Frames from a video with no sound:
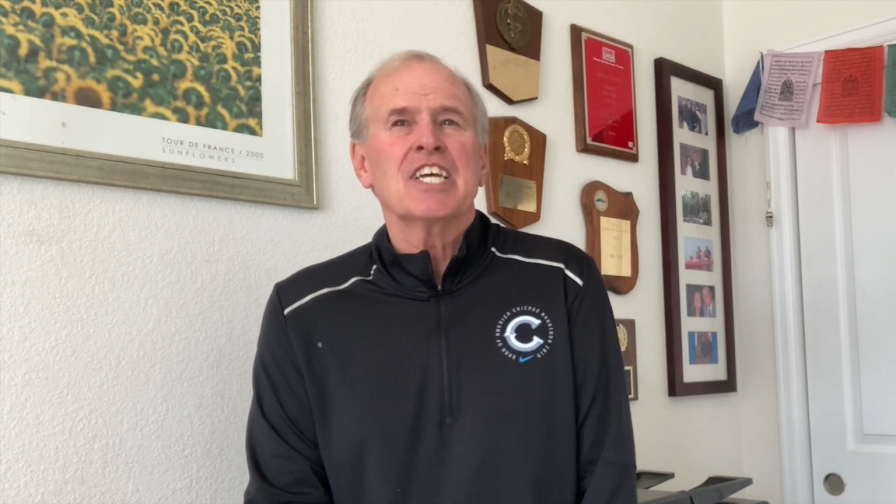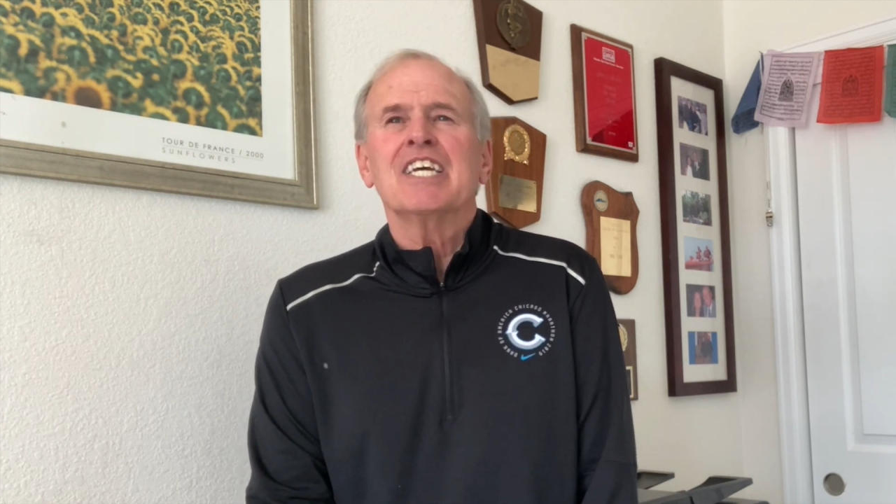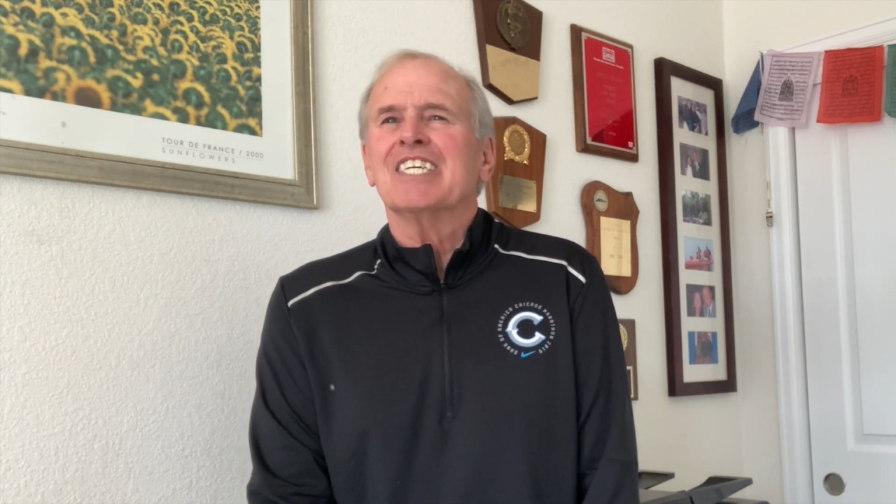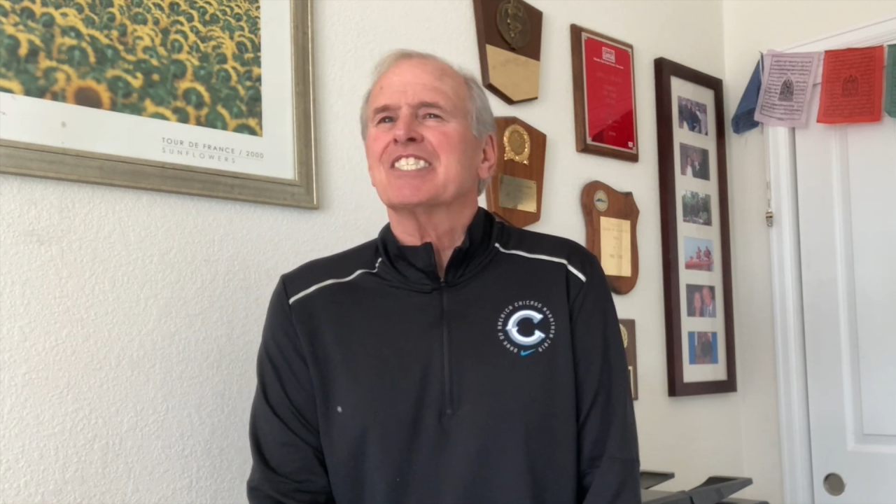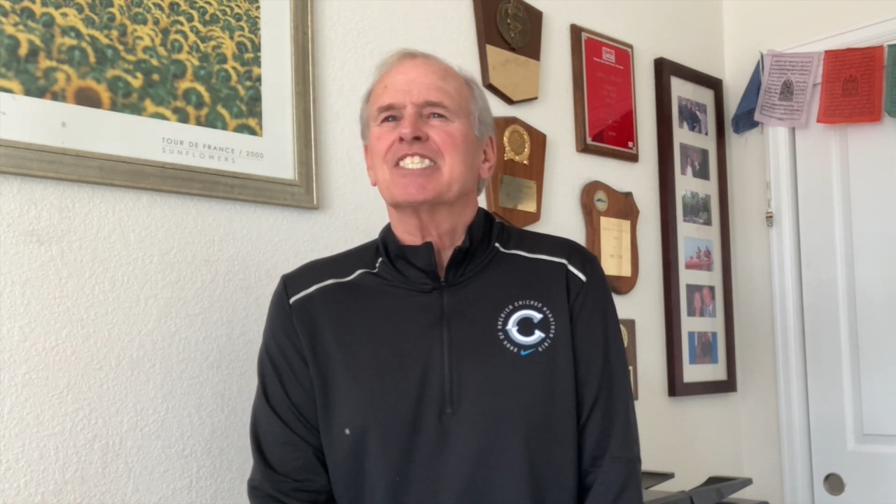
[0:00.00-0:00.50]

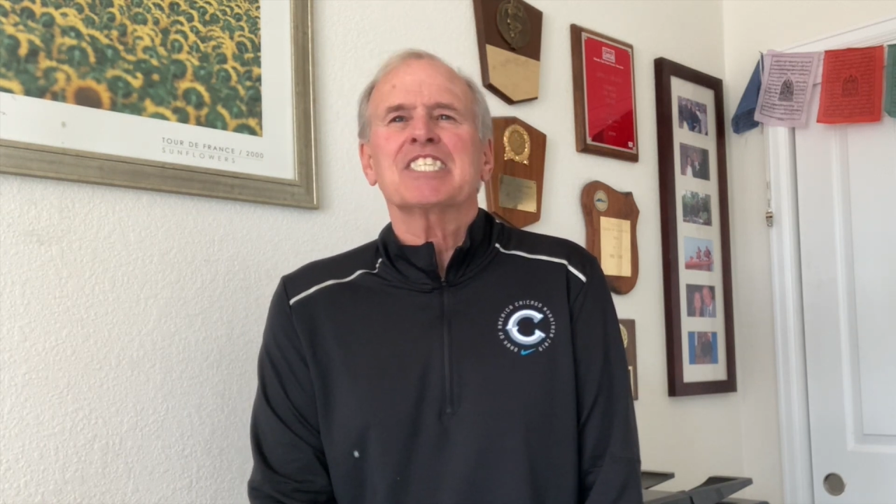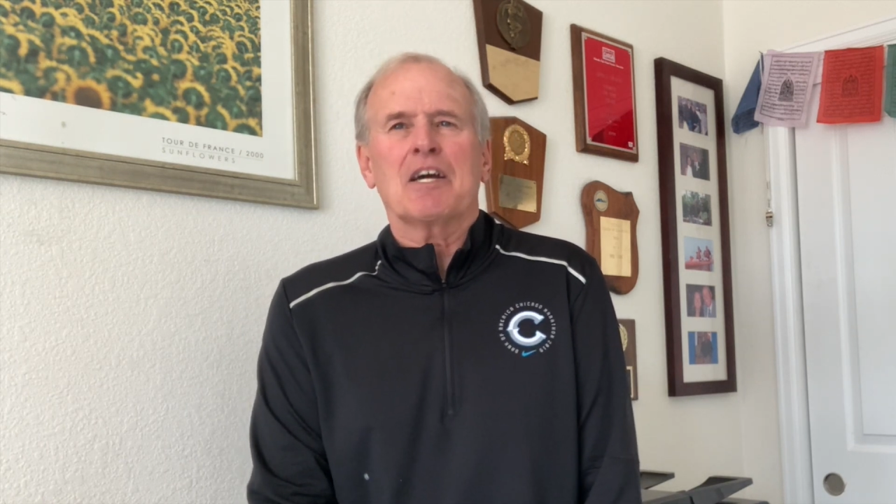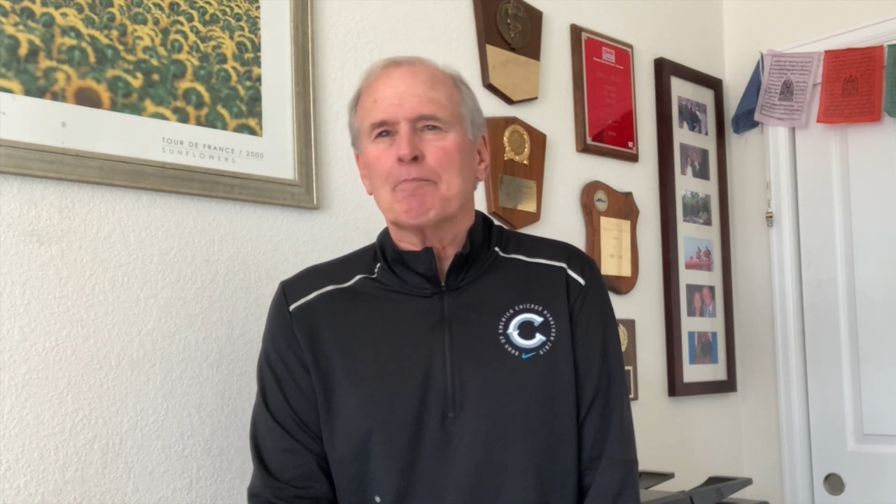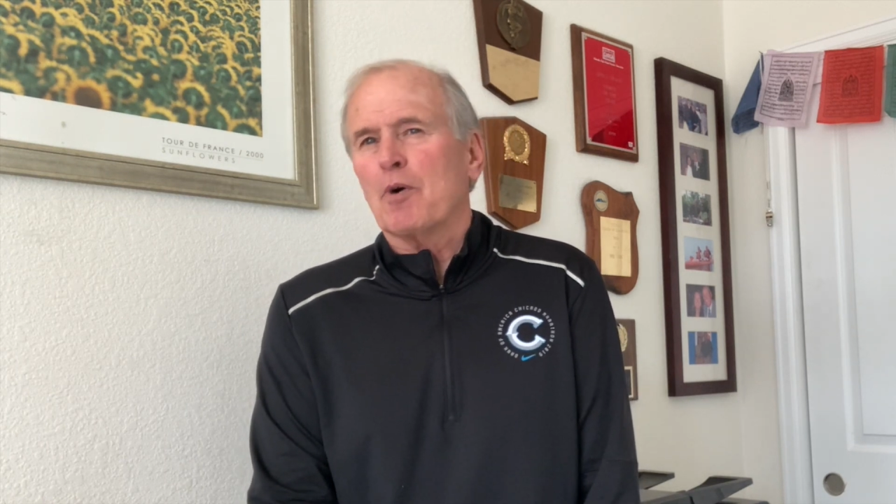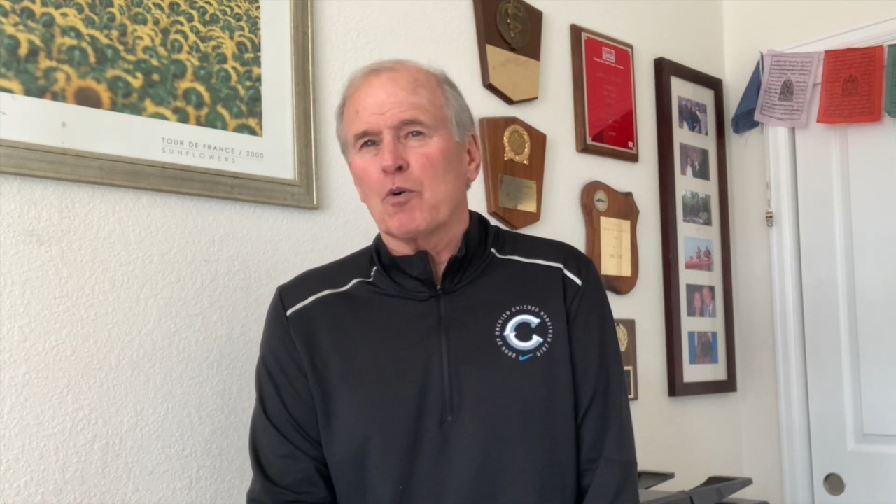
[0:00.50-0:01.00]
is
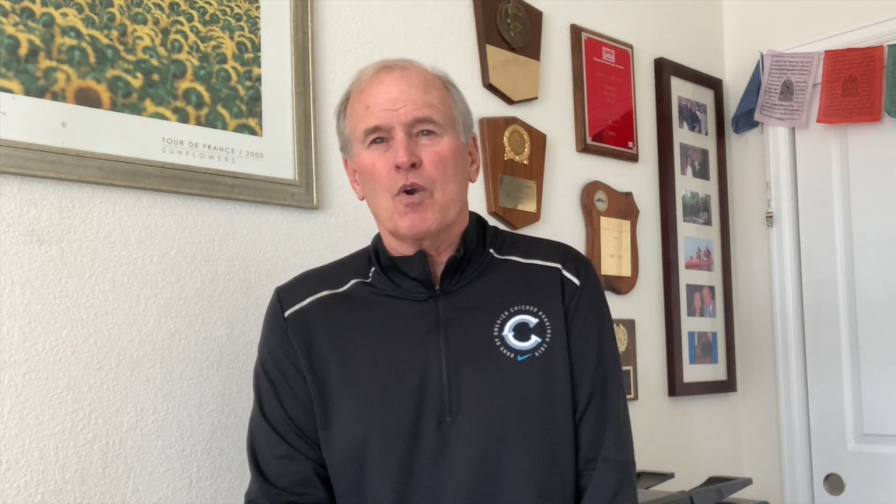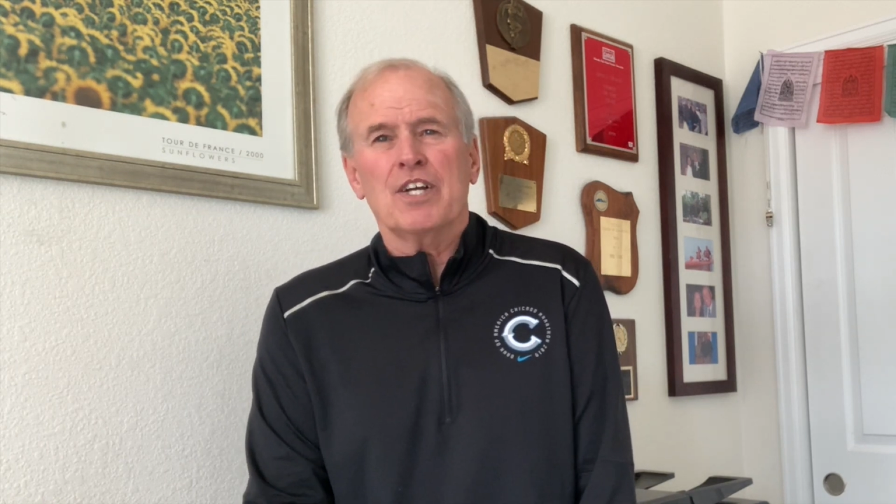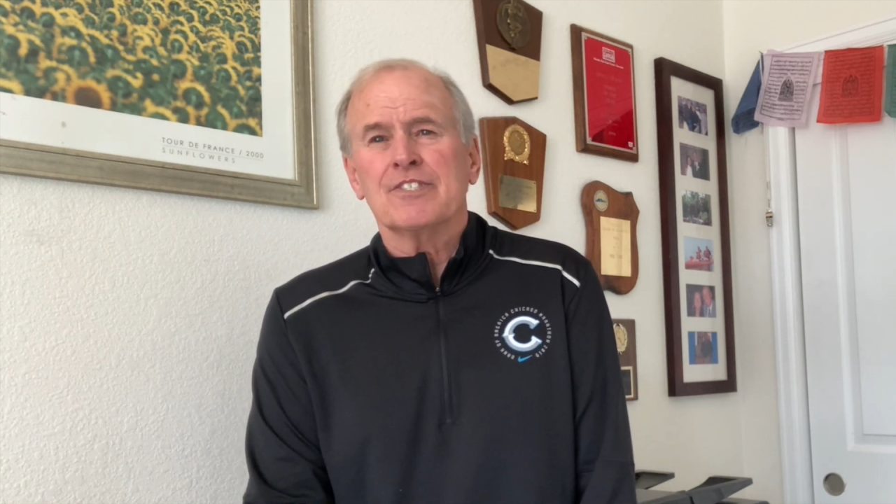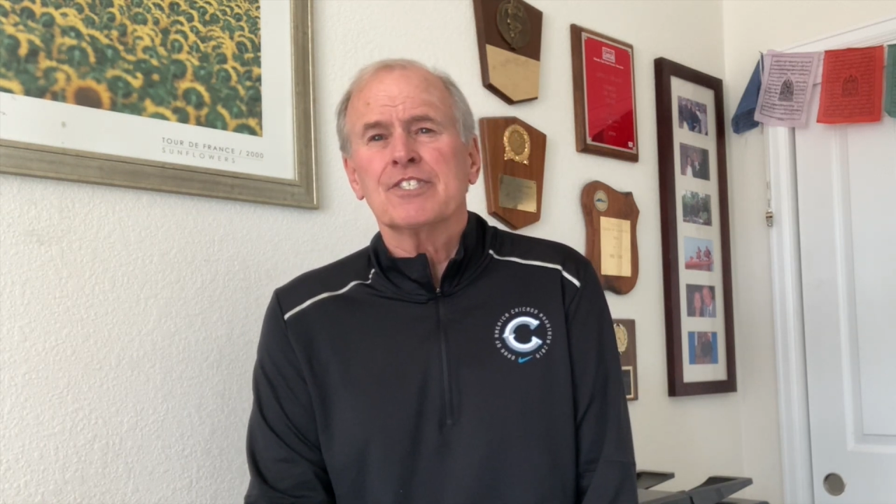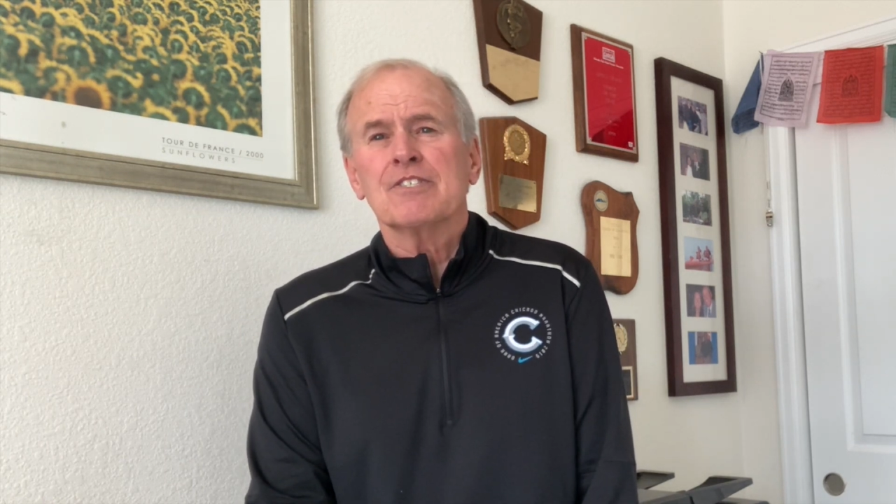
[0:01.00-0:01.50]
tempo
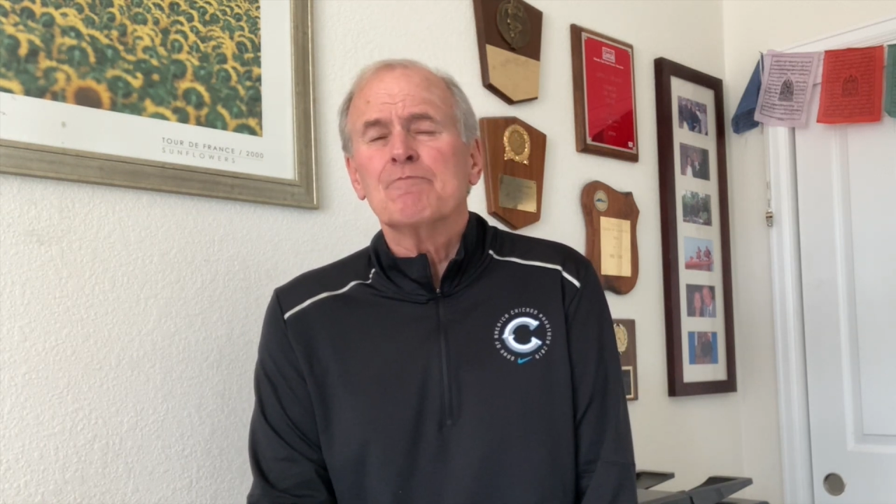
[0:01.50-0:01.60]
runs.